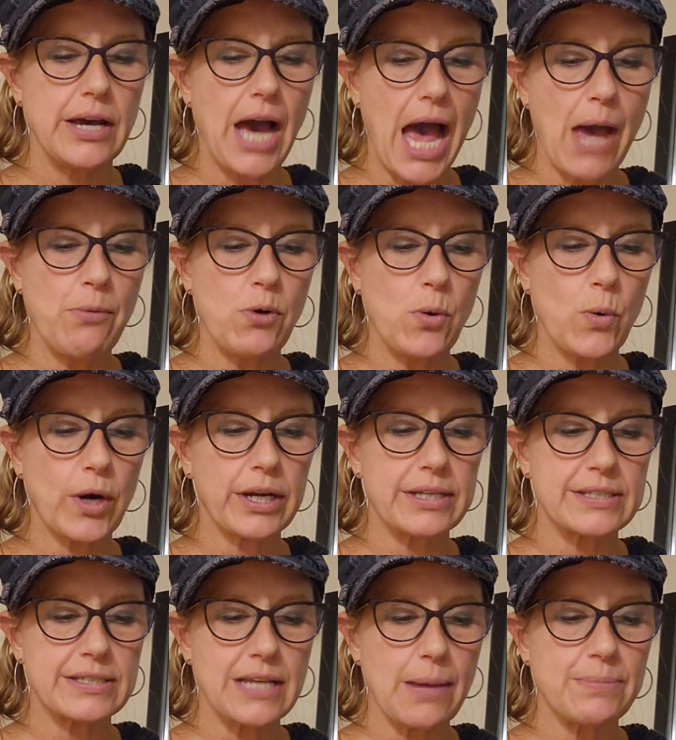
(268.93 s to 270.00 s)
I will work
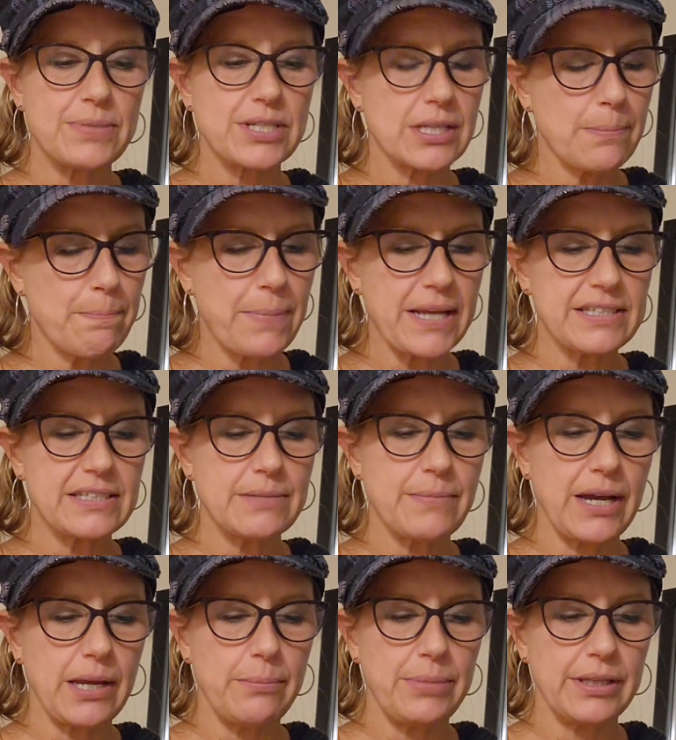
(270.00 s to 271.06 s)
a step to the best of
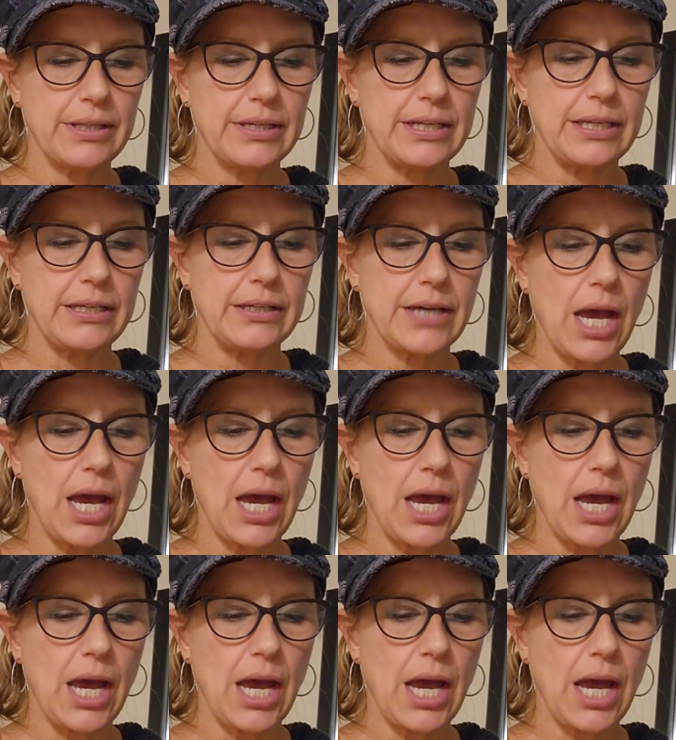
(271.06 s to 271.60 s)
my ability.